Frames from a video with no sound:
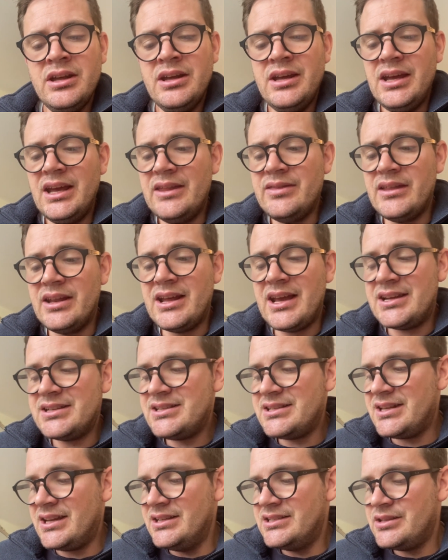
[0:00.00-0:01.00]
in the next
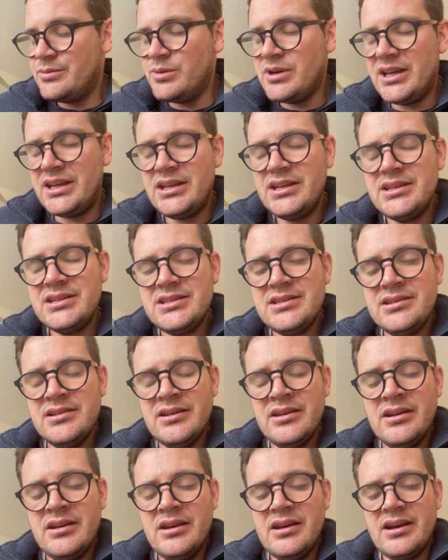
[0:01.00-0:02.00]
6 weeks.
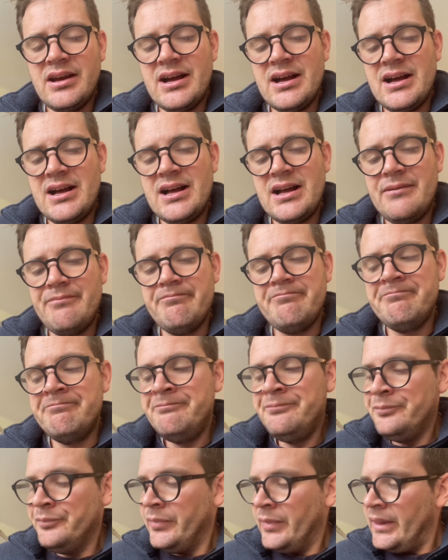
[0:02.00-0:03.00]

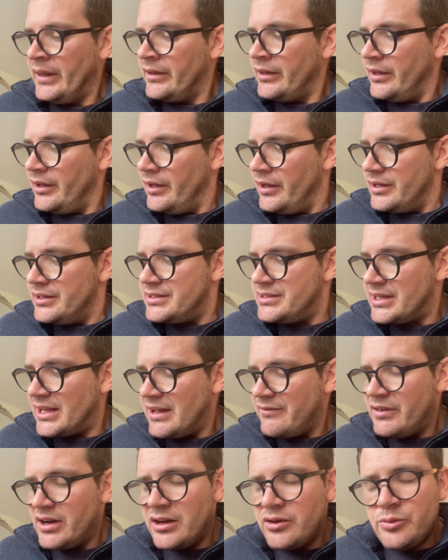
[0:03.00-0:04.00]
To
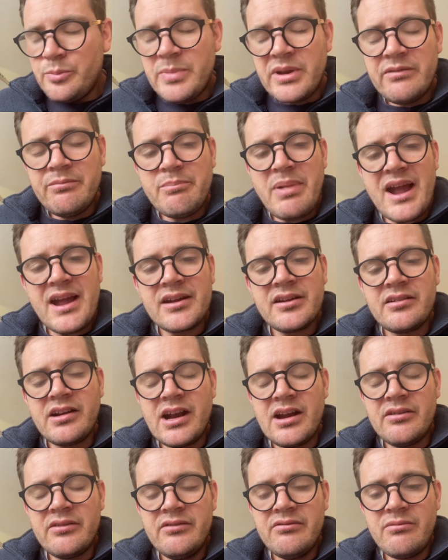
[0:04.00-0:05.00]
give a little bit of
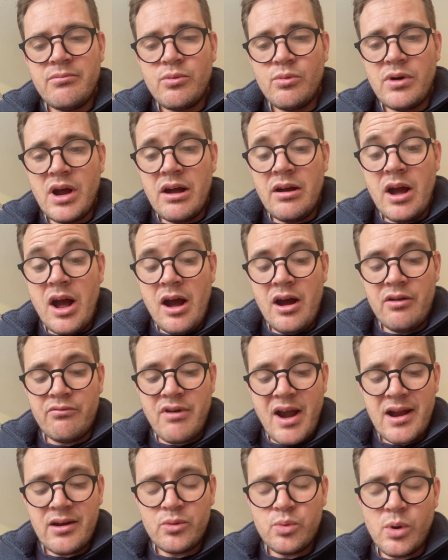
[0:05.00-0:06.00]
background
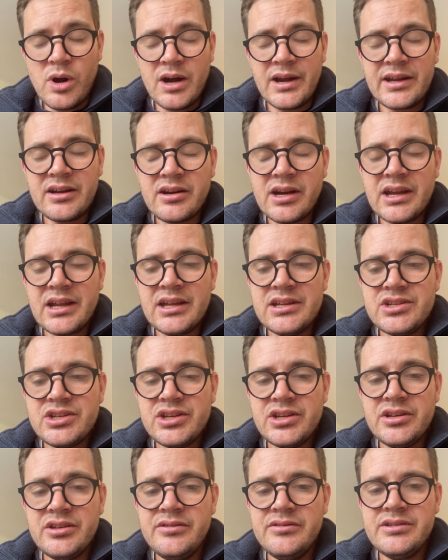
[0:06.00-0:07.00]
around why cricket
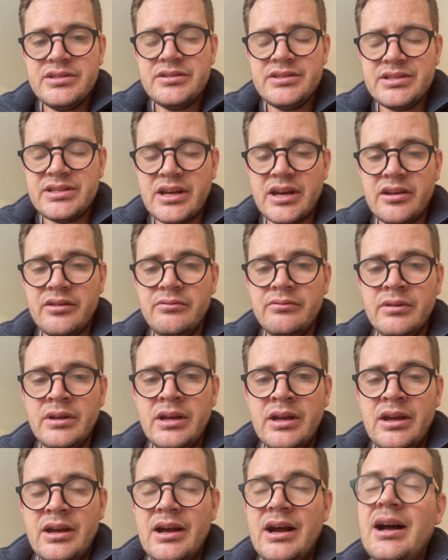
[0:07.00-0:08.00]
shoes, so
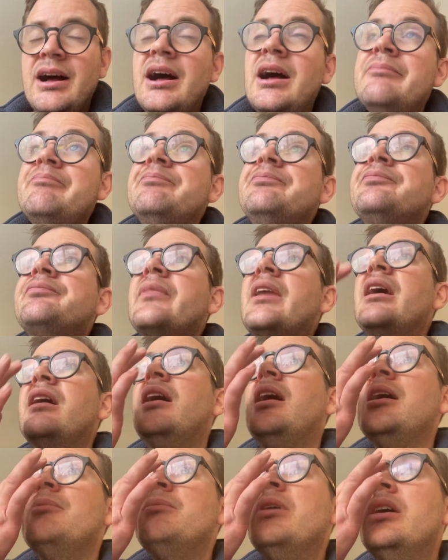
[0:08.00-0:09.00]
I'm
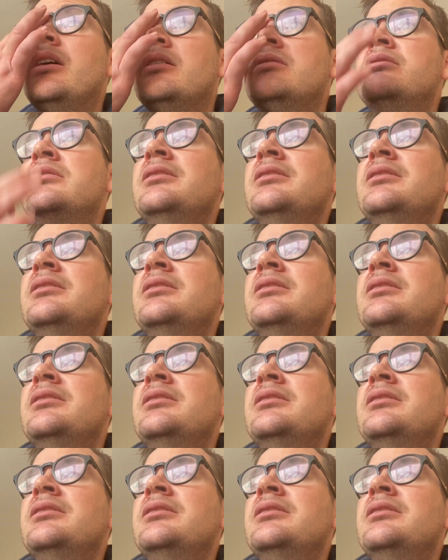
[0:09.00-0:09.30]
a